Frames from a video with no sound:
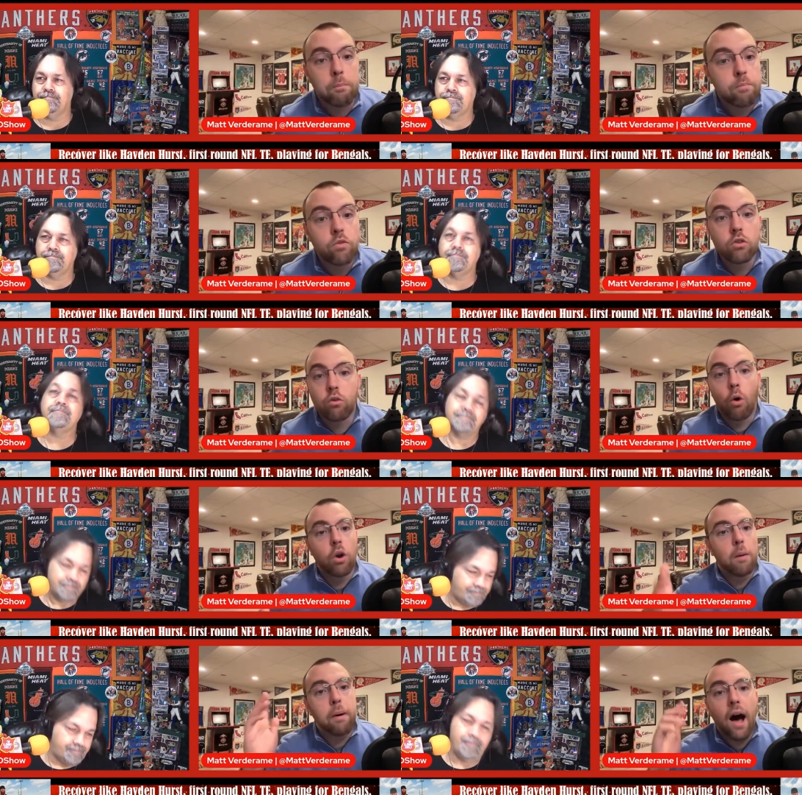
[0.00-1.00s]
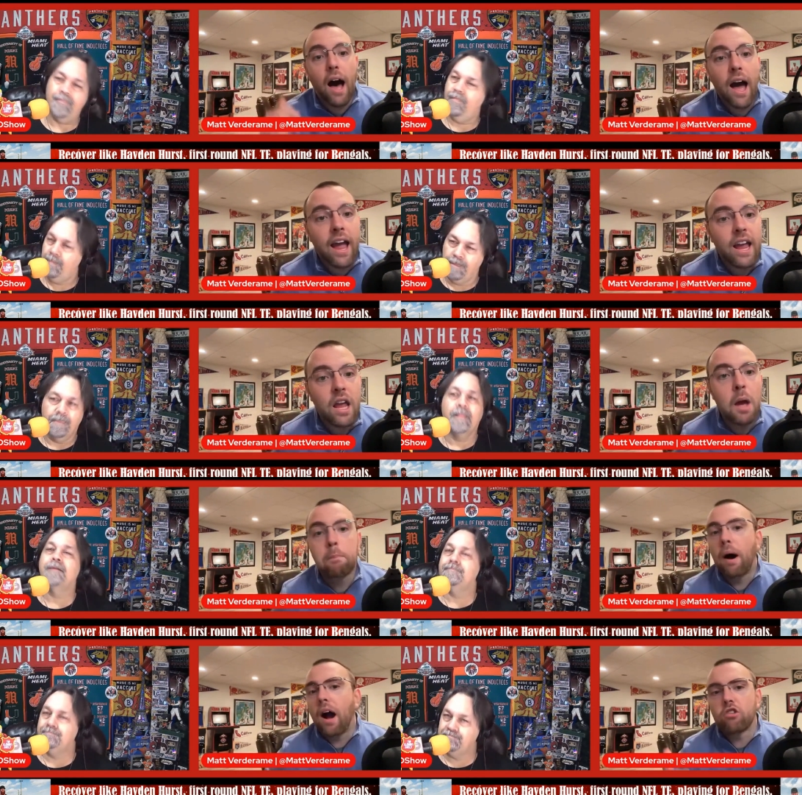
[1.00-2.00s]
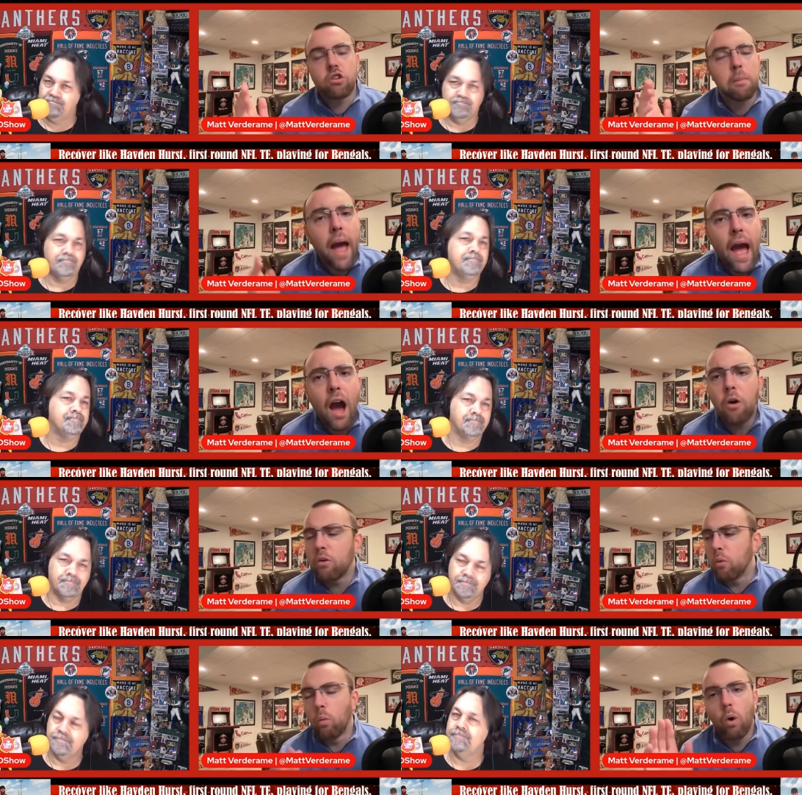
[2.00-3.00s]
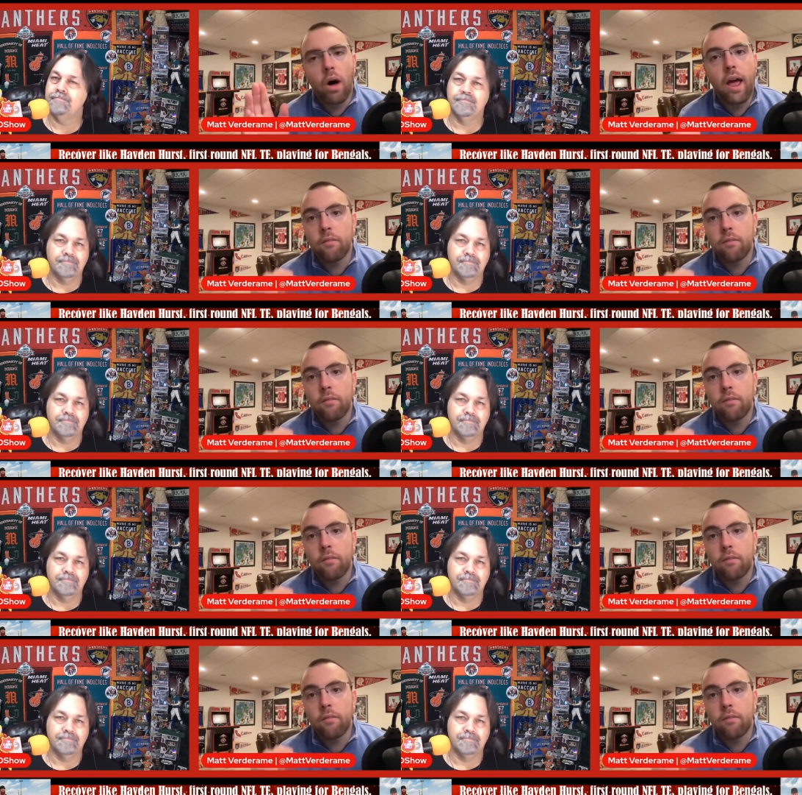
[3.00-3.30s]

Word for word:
Speaker 1: Throw it up high, box him out, whatever.